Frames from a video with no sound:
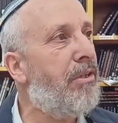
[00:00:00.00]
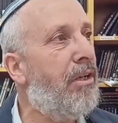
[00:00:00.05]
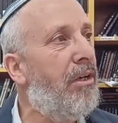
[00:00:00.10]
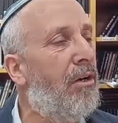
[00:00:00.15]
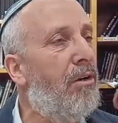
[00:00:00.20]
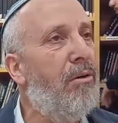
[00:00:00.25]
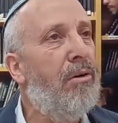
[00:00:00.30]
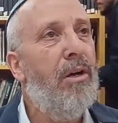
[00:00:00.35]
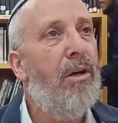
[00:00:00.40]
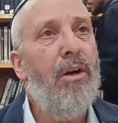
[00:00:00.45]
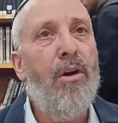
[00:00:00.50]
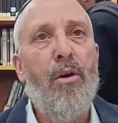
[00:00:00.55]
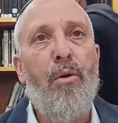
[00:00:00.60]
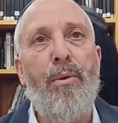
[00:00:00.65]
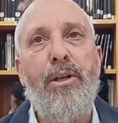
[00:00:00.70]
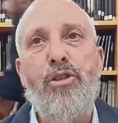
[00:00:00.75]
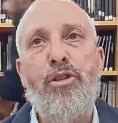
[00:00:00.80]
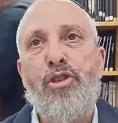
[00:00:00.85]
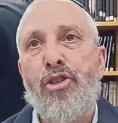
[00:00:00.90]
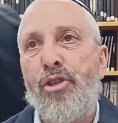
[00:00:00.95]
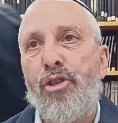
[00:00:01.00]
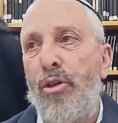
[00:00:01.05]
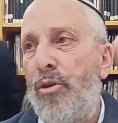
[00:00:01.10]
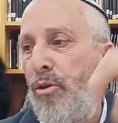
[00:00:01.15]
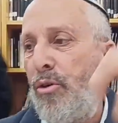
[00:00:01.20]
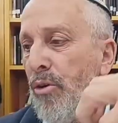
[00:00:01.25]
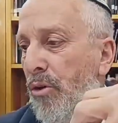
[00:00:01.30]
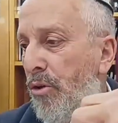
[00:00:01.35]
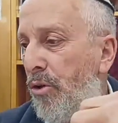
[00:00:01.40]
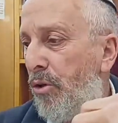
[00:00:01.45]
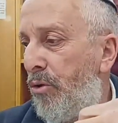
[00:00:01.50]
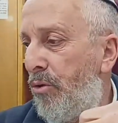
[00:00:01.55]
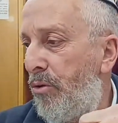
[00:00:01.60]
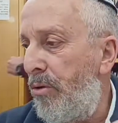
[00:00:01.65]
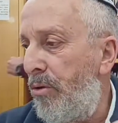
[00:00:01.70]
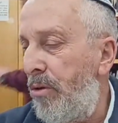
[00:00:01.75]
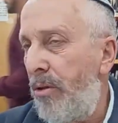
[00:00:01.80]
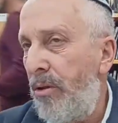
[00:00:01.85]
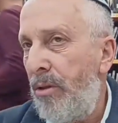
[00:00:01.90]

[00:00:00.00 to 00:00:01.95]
ago when Shaul